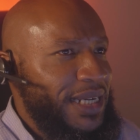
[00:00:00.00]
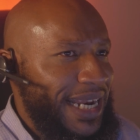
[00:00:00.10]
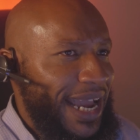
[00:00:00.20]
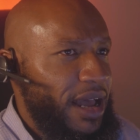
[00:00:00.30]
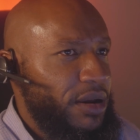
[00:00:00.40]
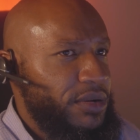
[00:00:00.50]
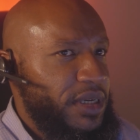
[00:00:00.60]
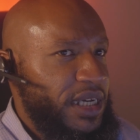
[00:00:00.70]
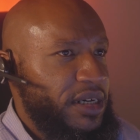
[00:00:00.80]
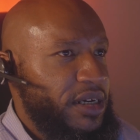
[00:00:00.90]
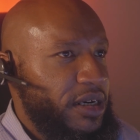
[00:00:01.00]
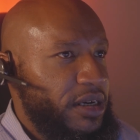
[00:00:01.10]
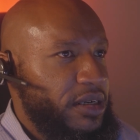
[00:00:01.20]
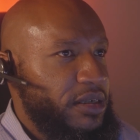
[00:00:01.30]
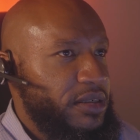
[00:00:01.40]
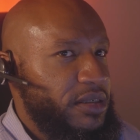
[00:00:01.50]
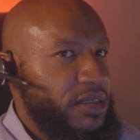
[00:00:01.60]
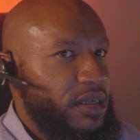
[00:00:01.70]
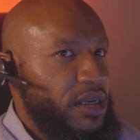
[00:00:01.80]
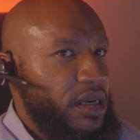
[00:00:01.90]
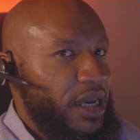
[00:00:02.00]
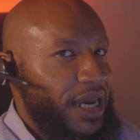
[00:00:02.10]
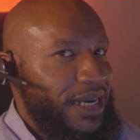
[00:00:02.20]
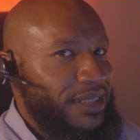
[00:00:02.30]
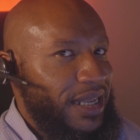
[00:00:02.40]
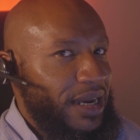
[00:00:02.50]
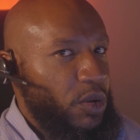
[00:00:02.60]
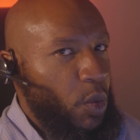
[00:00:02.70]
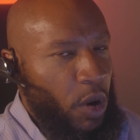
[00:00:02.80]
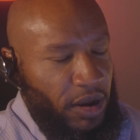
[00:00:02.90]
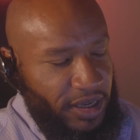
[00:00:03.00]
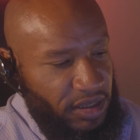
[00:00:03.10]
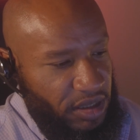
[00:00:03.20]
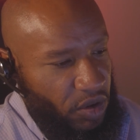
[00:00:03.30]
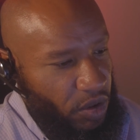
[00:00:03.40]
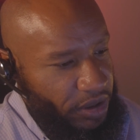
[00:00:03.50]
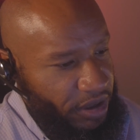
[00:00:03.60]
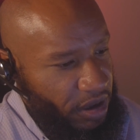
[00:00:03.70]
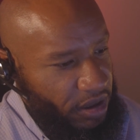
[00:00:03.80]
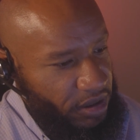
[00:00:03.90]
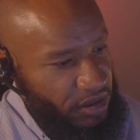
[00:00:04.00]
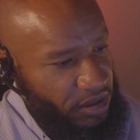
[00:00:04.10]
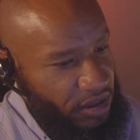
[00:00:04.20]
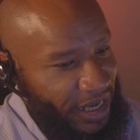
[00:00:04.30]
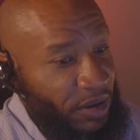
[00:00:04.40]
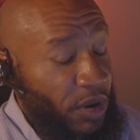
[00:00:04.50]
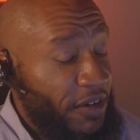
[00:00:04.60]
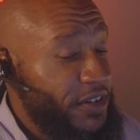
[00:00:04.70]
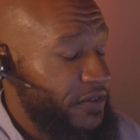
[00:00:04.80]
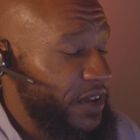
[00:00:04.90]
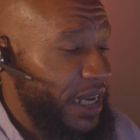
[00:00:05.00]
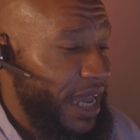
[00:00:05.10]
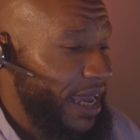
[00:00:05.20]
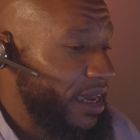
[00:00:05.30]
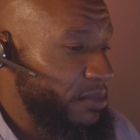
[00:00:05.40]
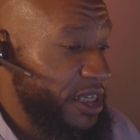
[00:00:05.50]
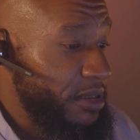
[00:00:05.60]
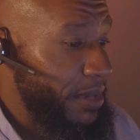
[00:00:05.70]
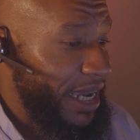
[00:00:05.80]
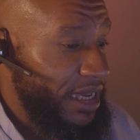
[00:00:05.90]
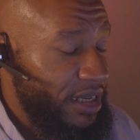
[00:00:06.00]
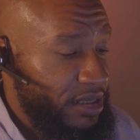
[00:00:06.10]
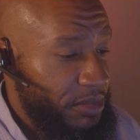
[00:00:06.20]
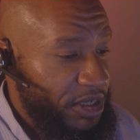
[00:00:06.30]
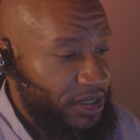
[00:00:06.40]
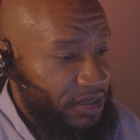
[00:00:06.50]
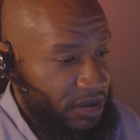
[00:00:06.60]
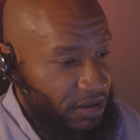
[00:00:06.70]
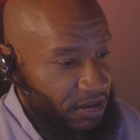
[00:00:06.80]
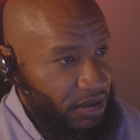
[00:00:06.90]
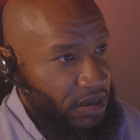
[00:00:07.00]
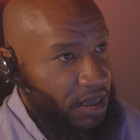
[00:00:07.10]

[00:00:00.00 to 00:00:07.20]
Now it occurs as like walking the courtyard. Like wherever the fuck I am, it's my kingdom on this earth.